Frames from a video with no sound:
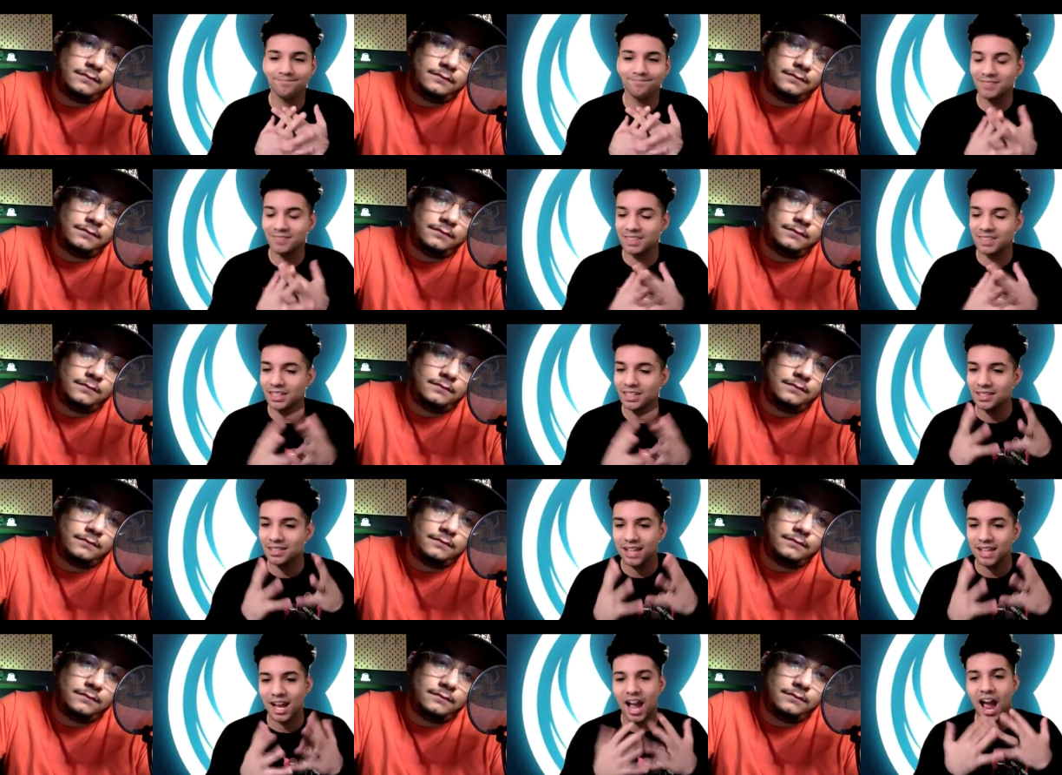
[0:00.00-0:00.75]

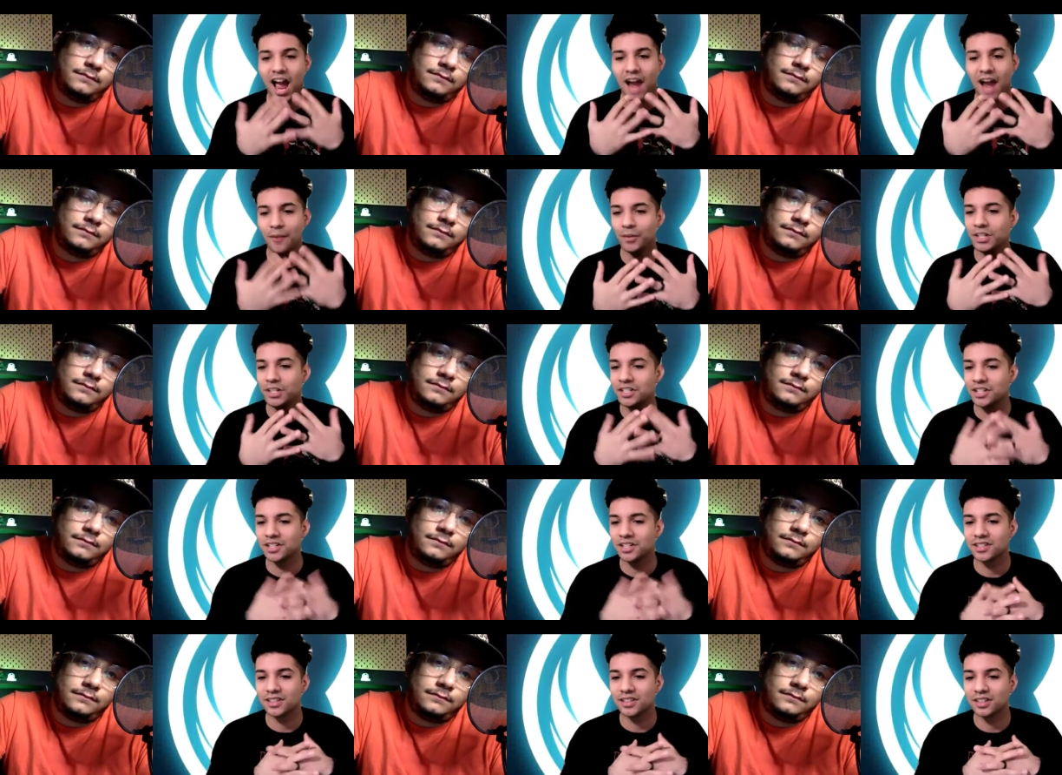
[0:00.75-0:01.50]
Speaker 1: just I would
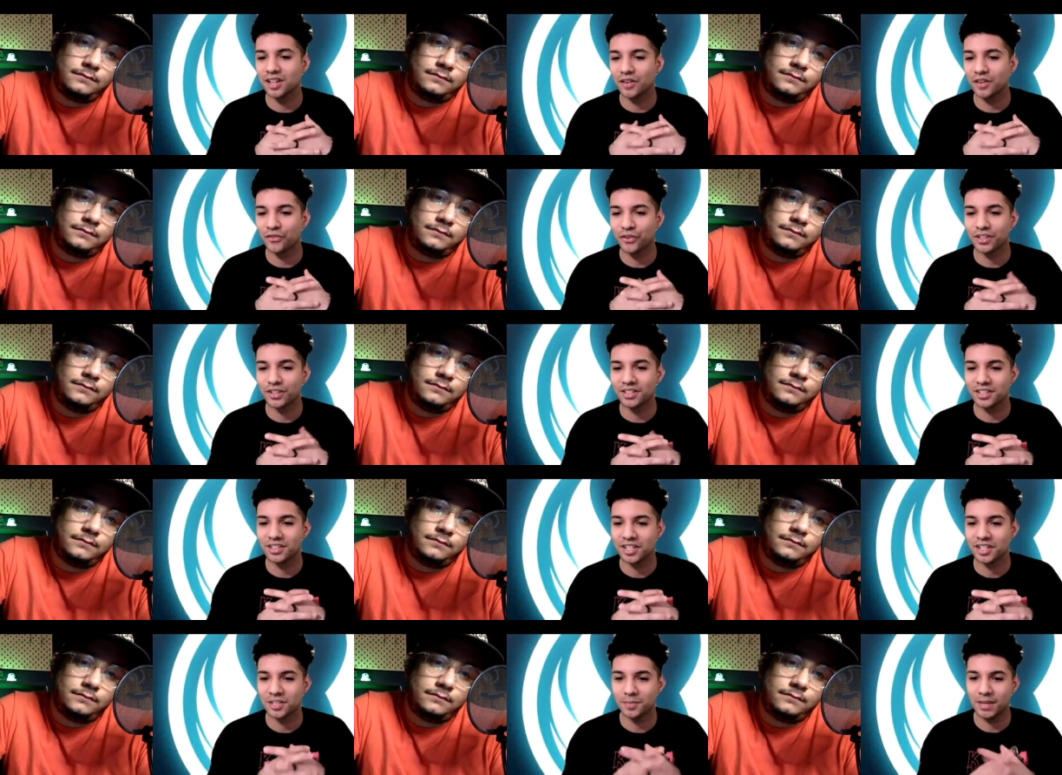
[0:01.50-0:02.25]
just love for it to
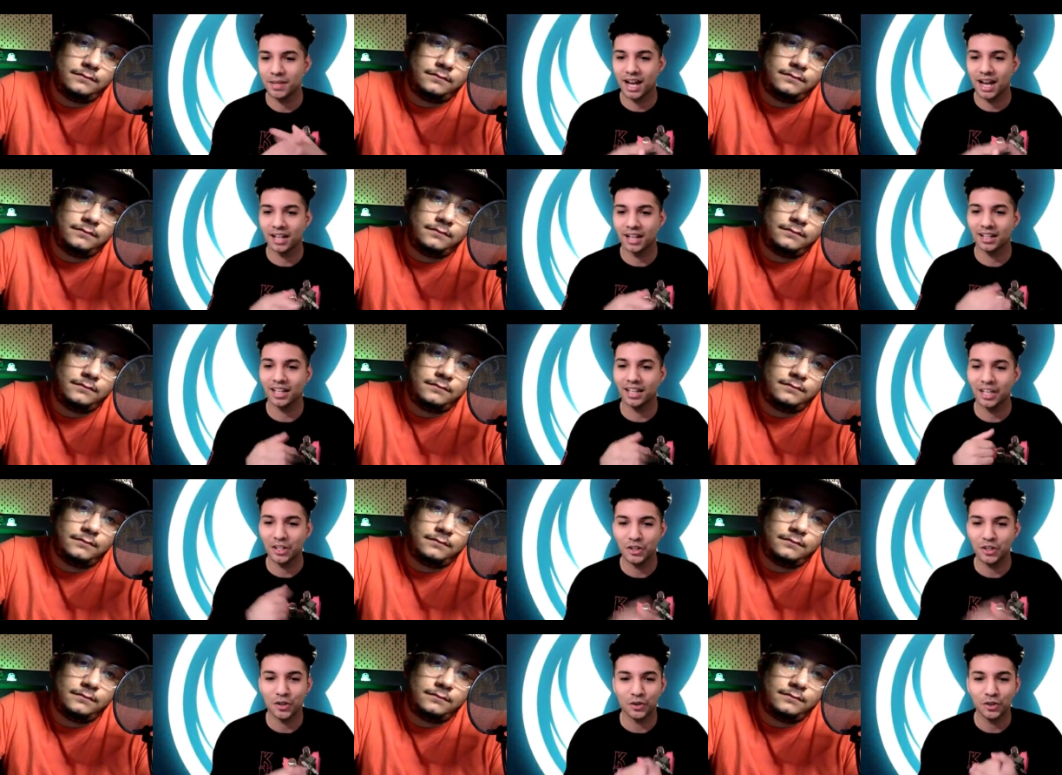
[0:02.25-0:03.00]
just be kind of like
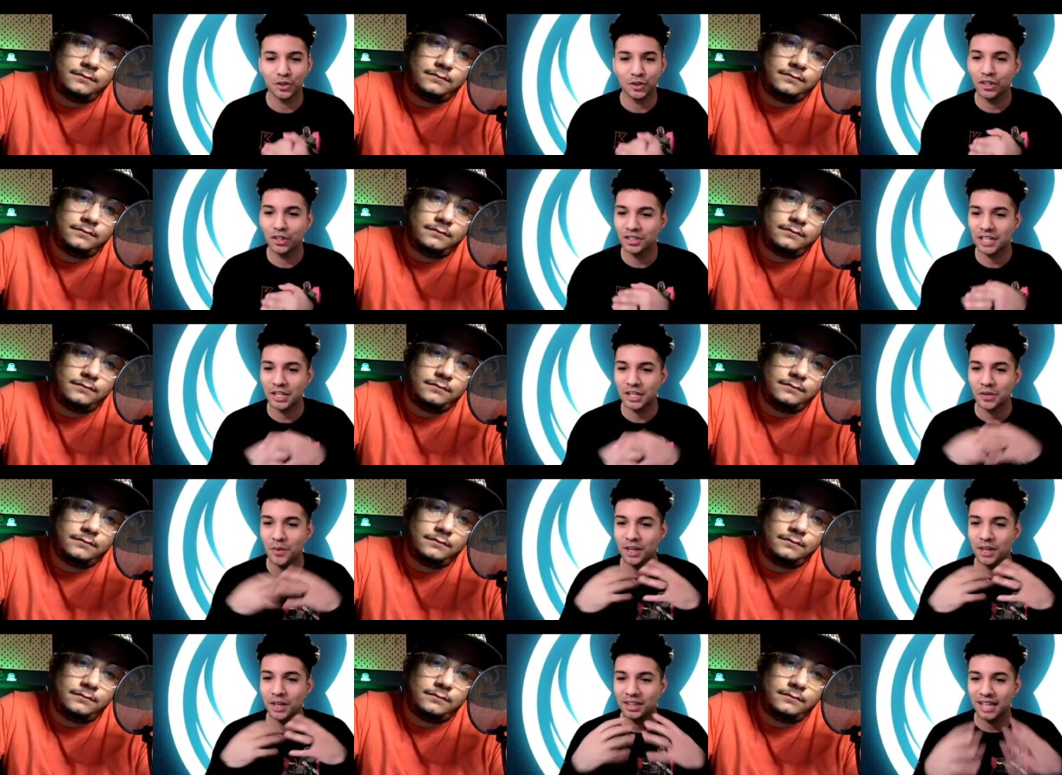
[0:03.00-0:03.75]
you know you, it's like you
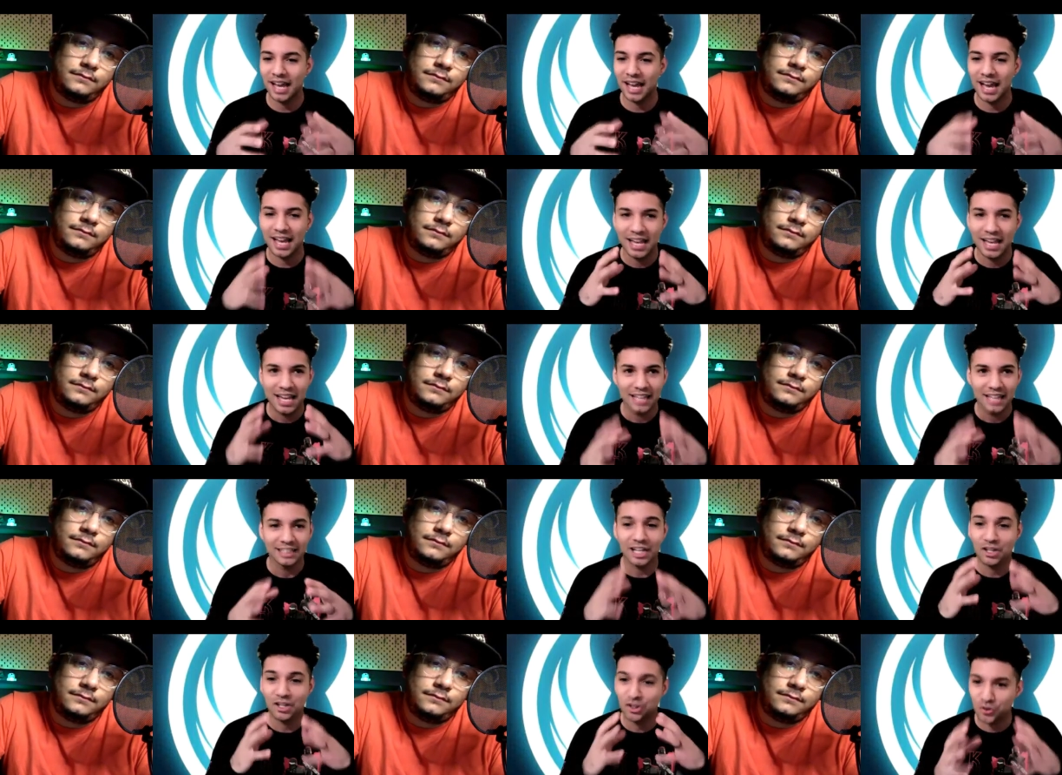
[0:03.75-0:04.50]
want that
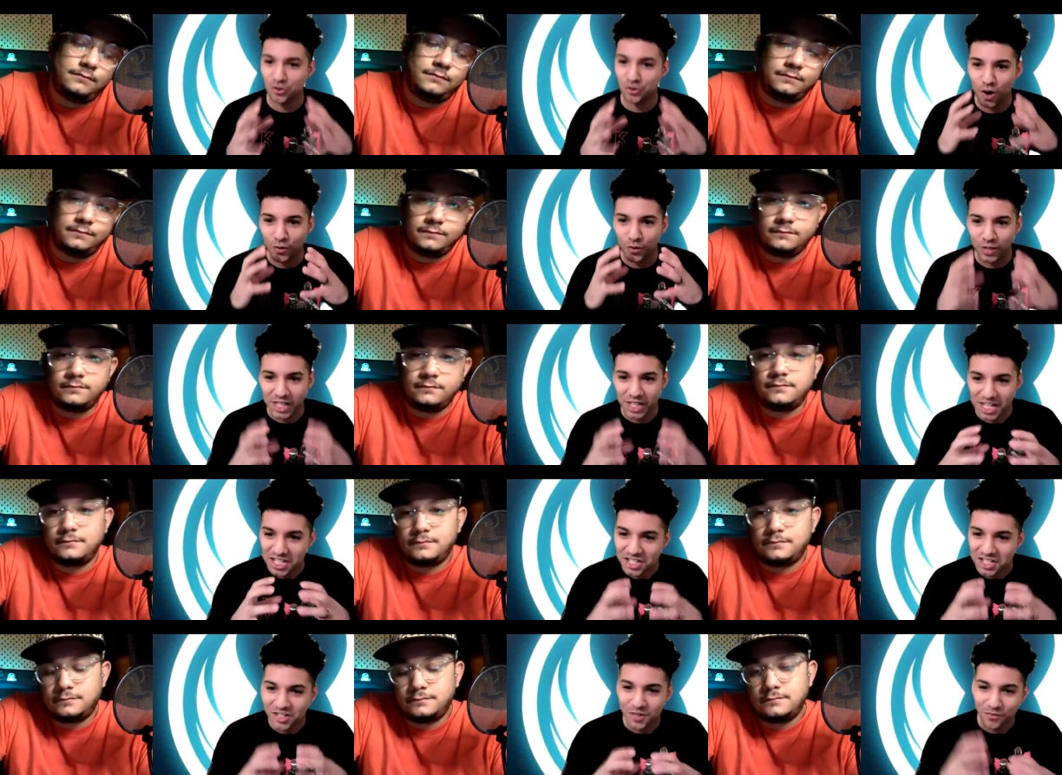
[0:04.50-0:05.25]
that strong
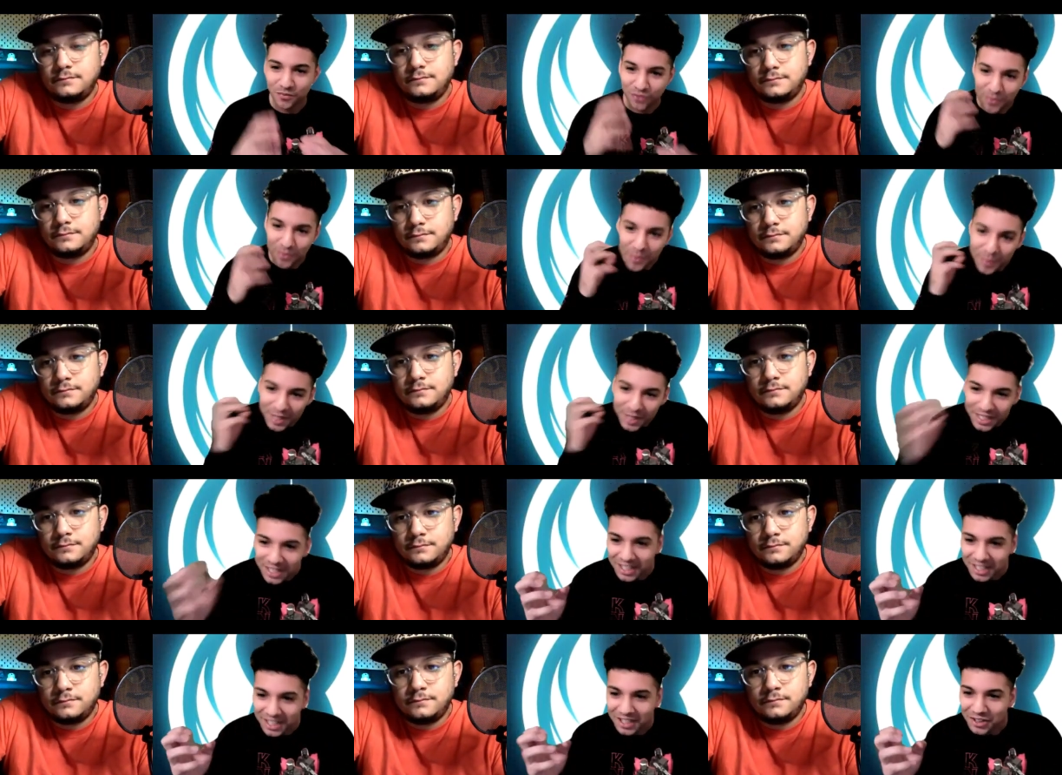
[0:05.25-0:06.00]
relationship from the
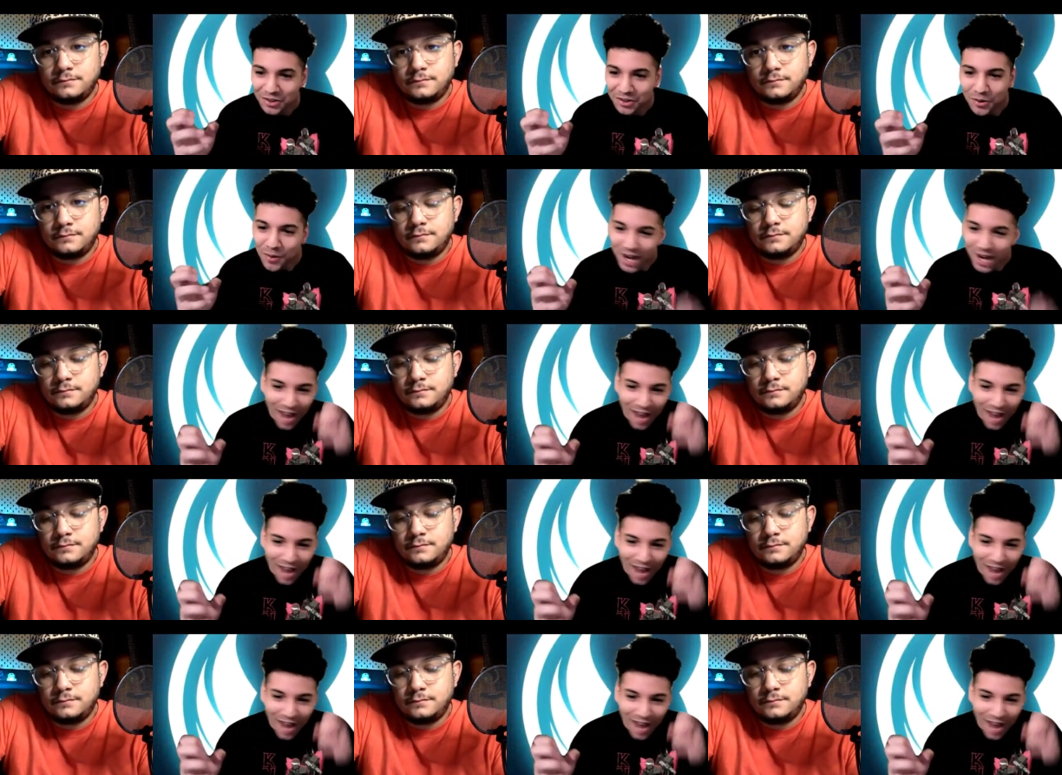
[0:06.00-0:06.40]
beginning. You don't want to